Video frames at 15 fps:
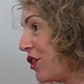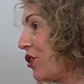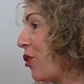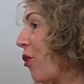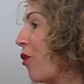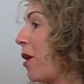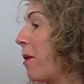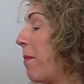to
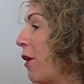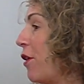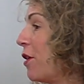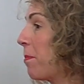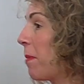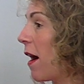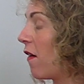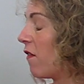talk about
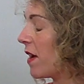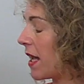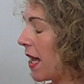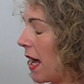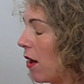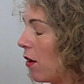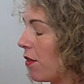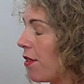your pelvic
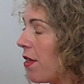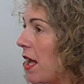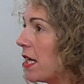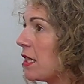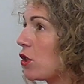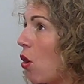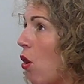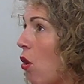health.
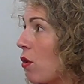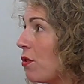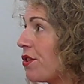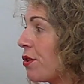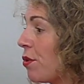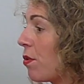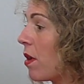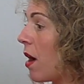It's
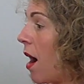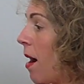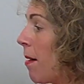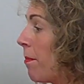also